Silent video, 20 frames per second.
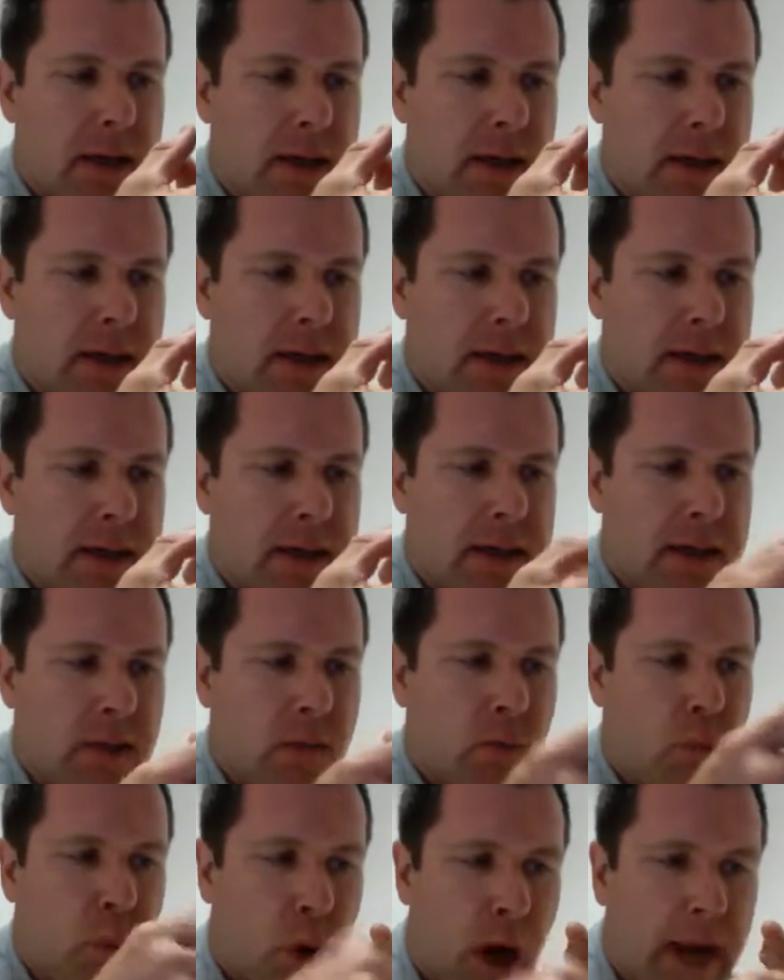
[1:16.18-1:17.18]

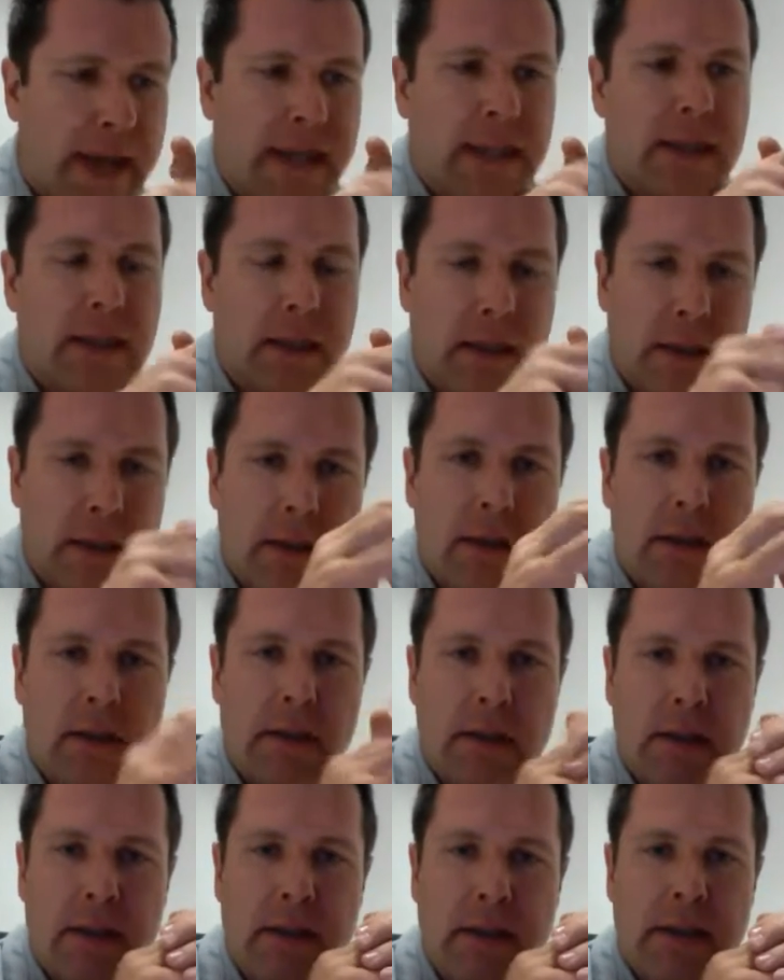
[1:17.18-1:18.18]
the white
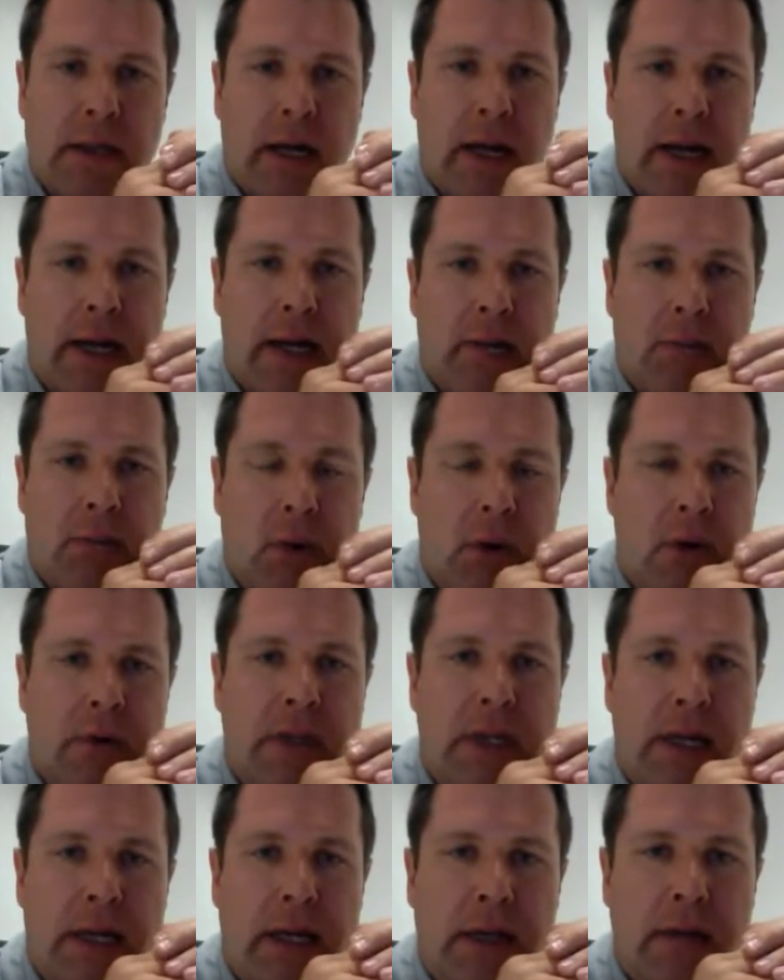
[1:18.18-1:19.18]
is high in
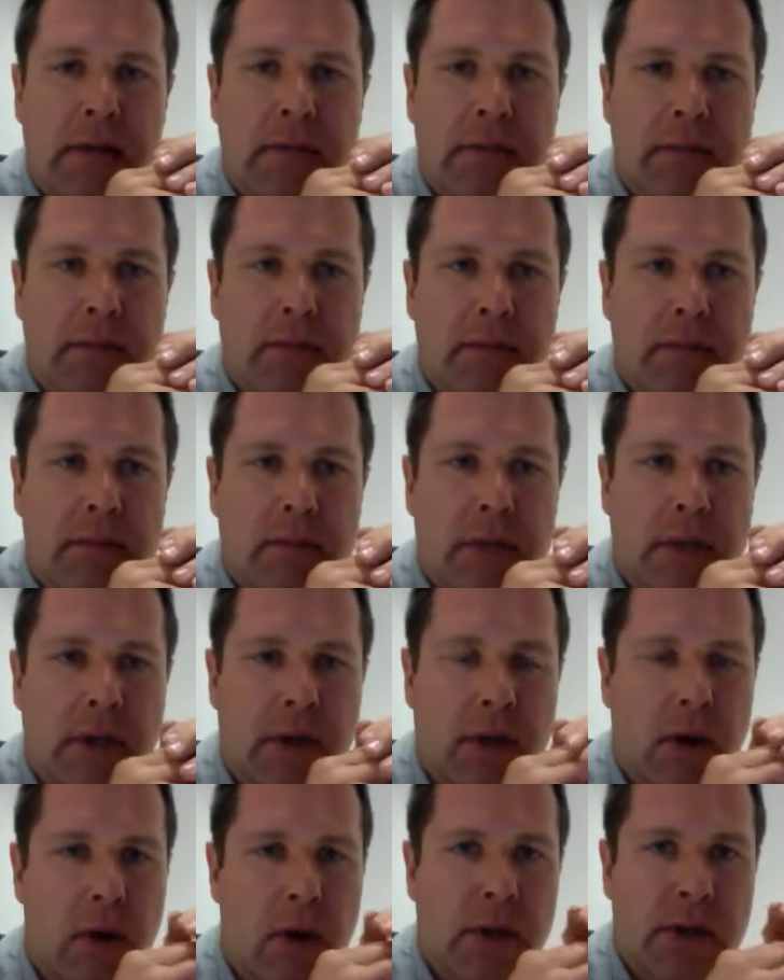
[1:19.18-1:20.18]
protein, the
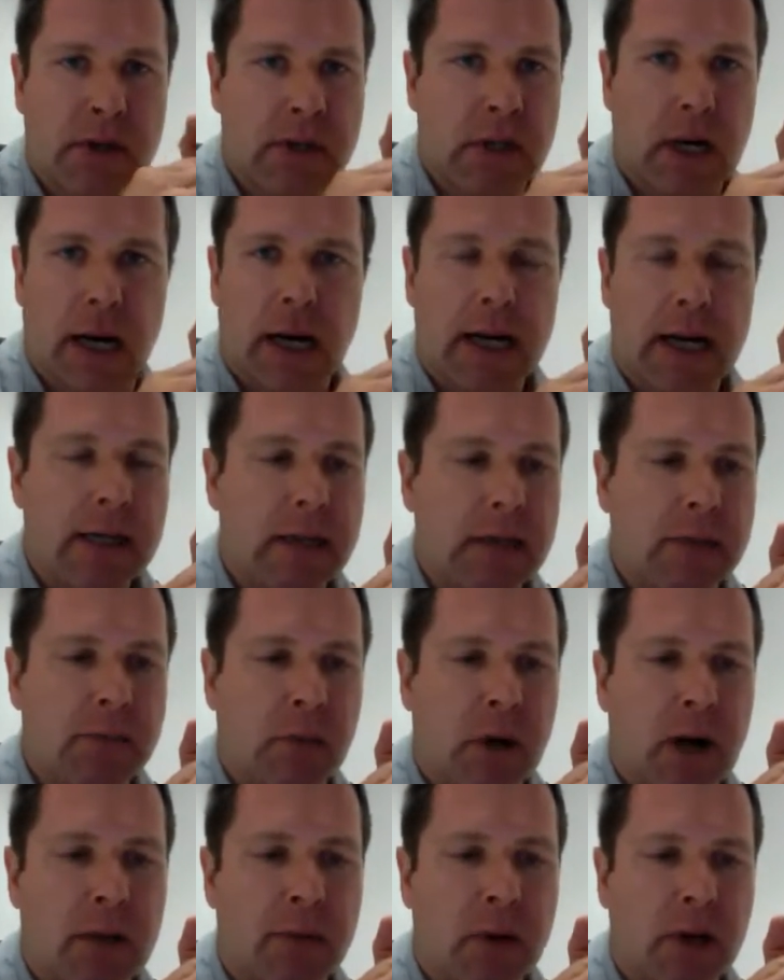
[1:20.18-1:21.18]
yolk is not, it is
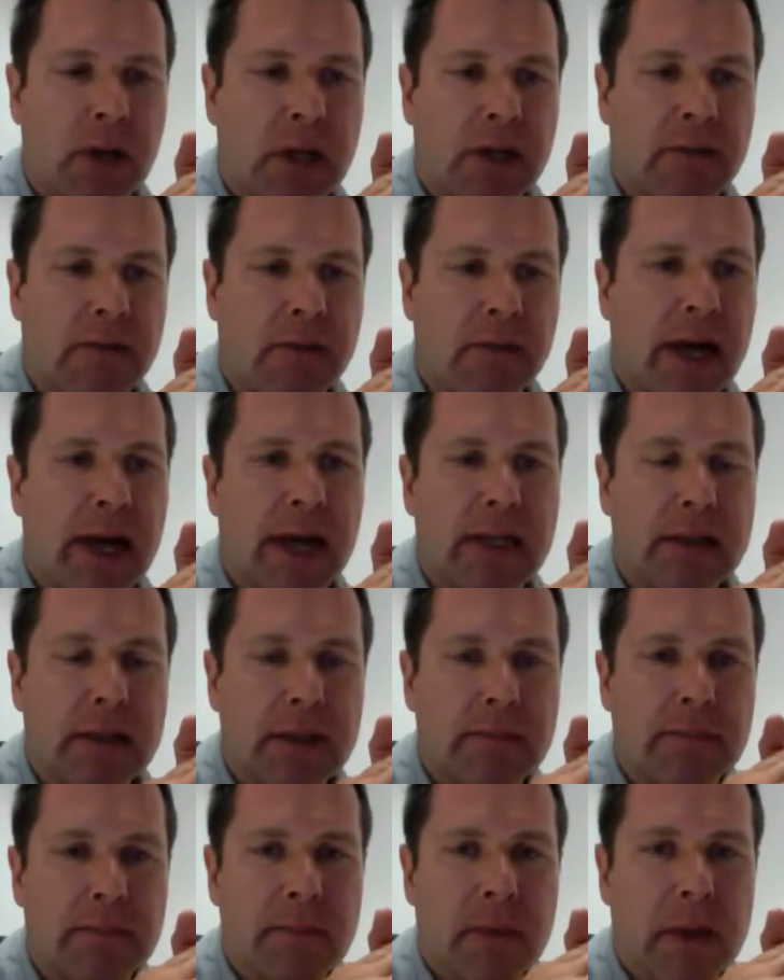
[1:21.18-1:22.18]
primarily fat.
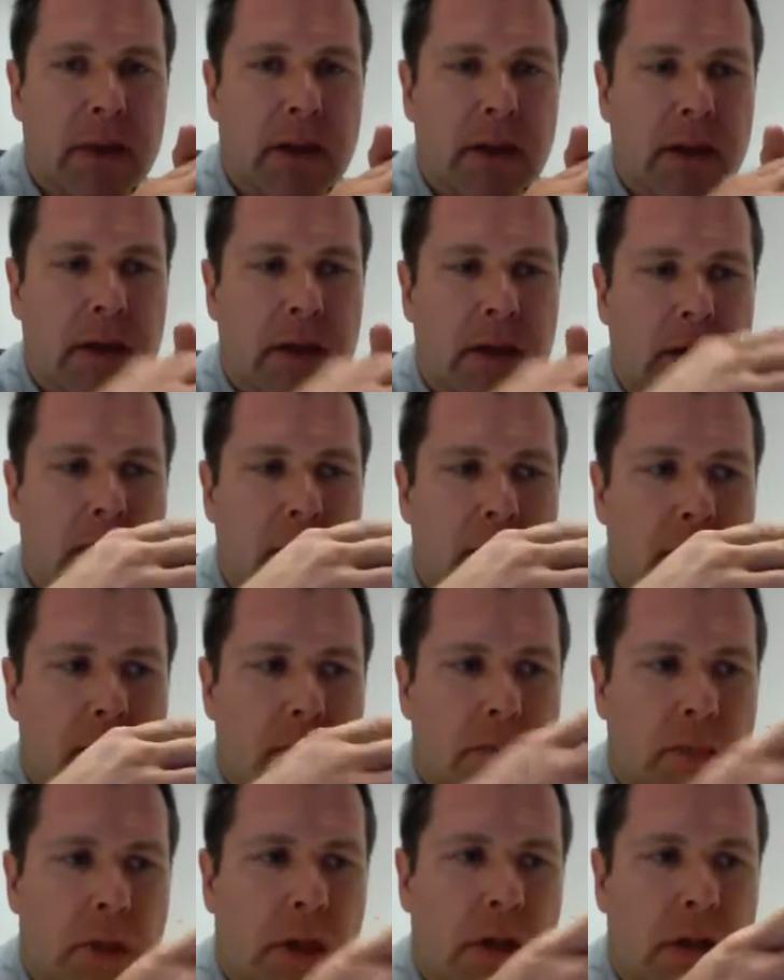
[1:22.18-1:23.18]

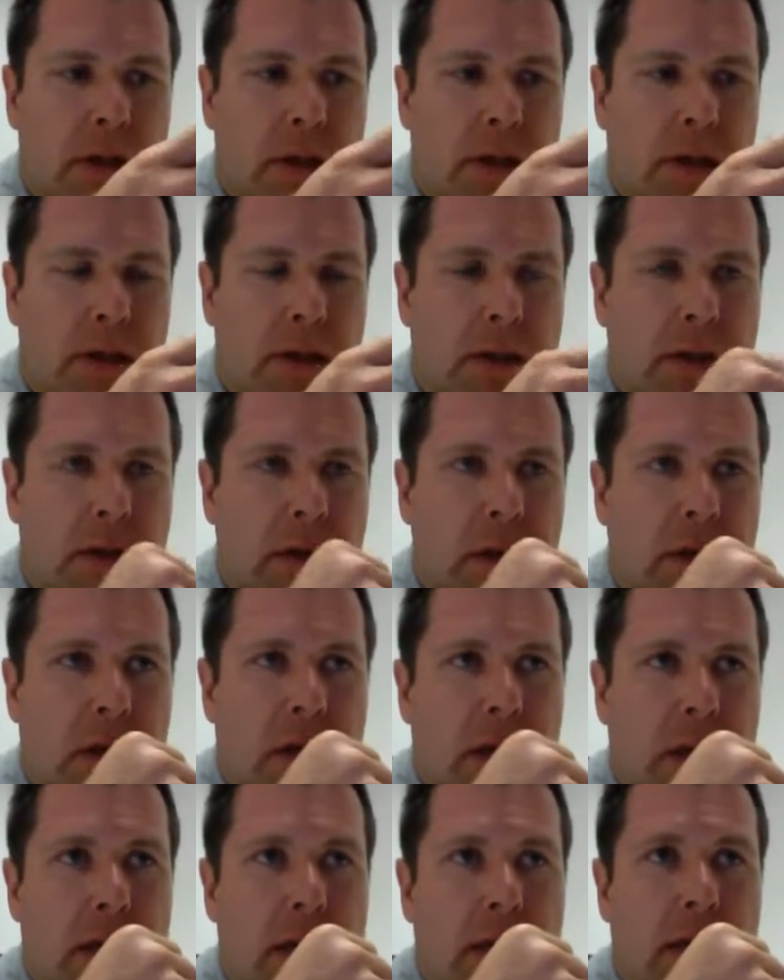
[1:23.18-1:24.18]
Milk
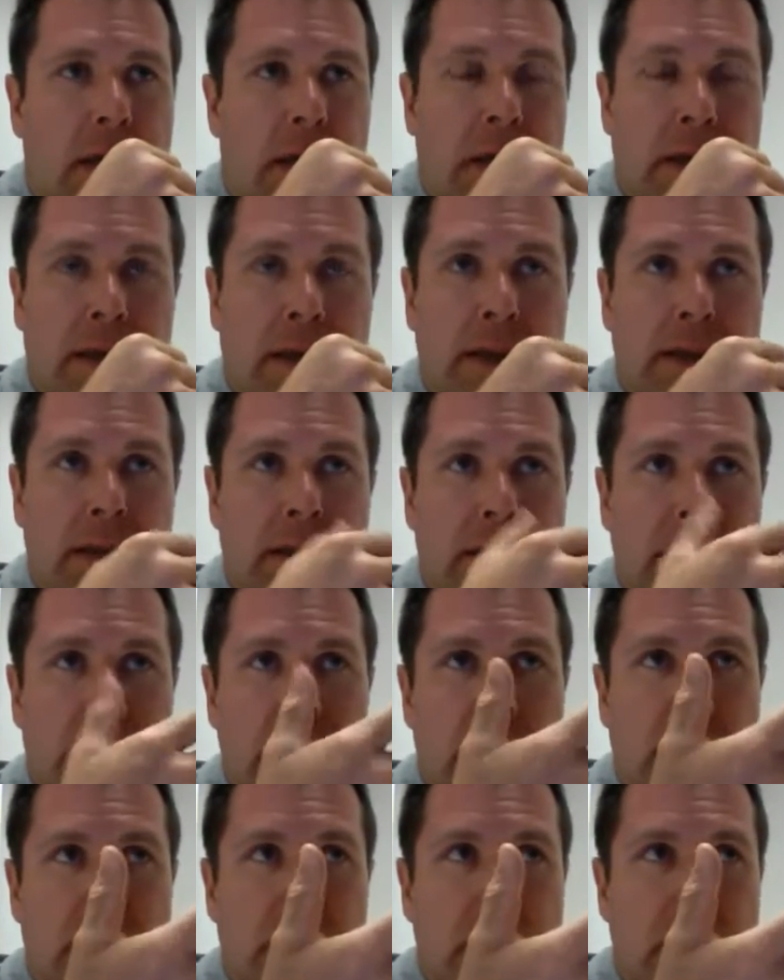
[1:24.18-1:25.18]

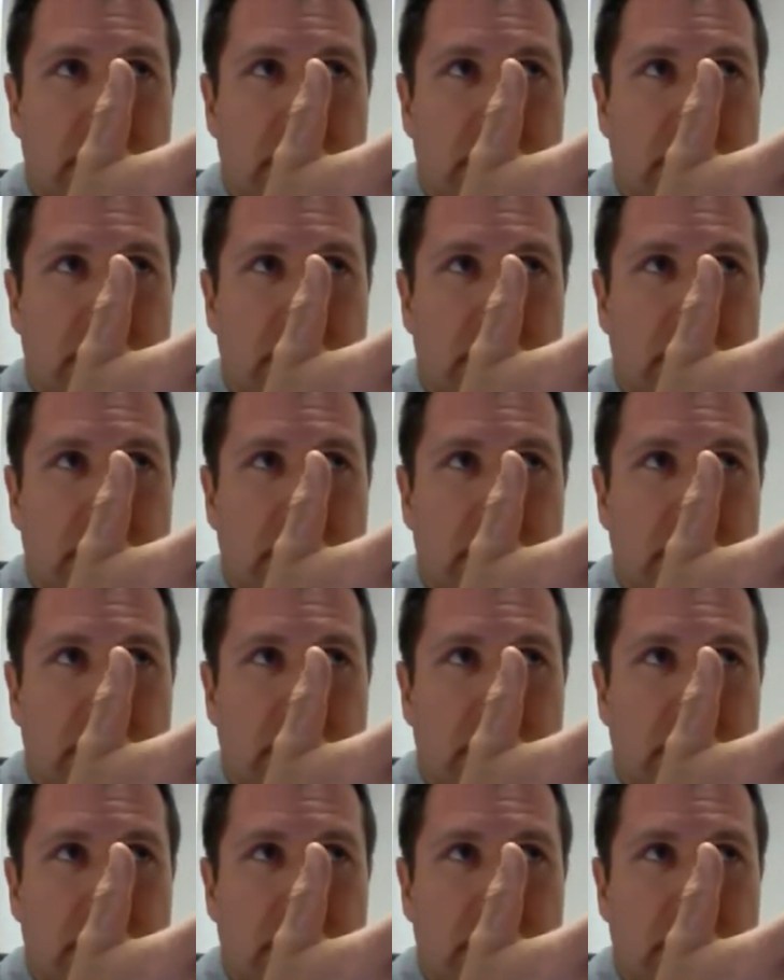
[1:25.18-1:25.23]
is